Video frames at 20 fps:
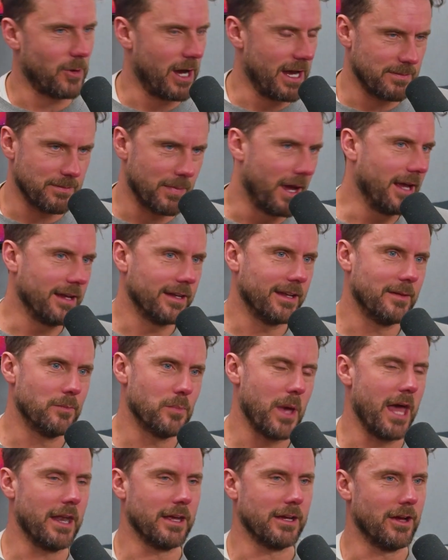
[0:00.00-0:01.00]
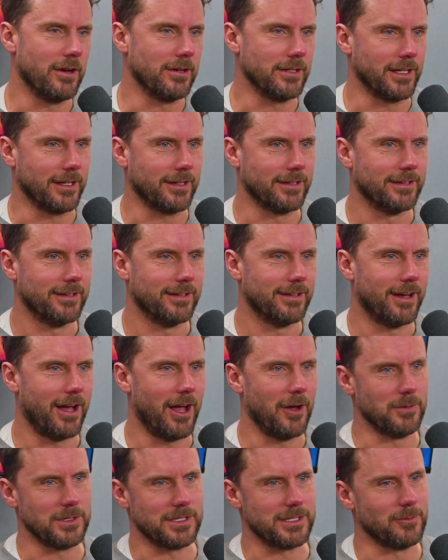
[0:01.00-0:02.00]
weight, mate, in Patagonia.
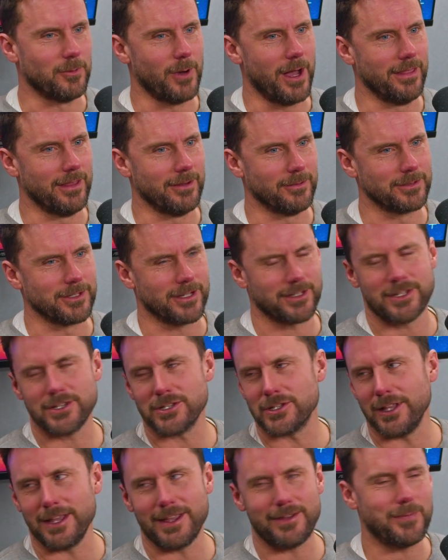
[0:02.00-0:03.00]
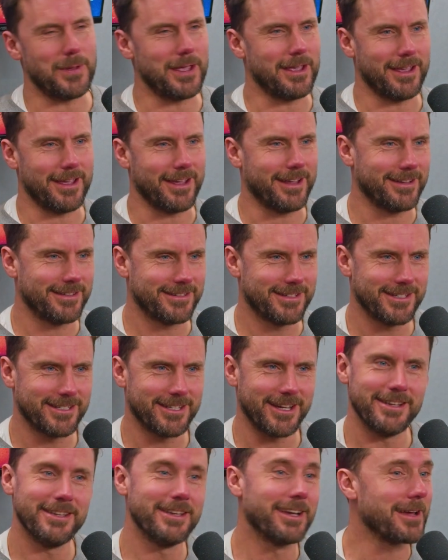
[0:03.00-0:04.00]
I was the one that was like, just leave me here.
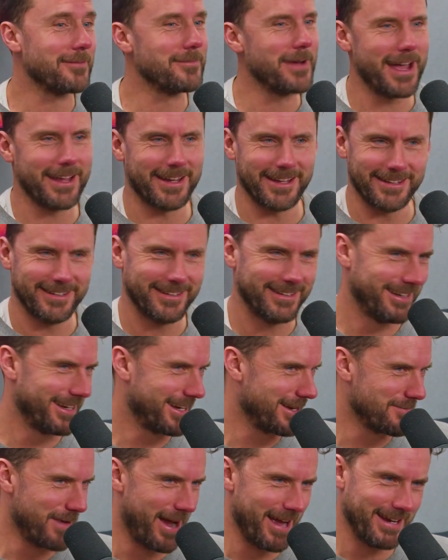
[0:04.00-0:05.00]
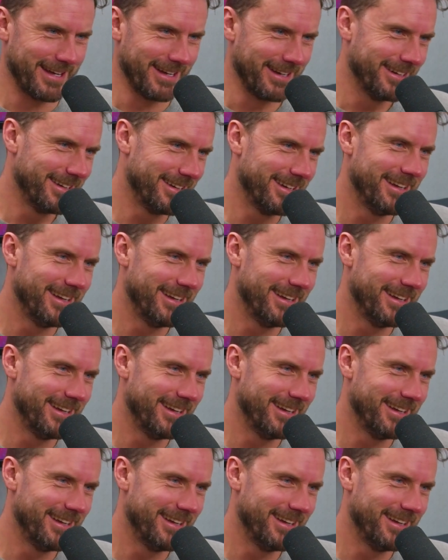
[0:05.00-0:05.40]
Just like, you can make it. You can make it.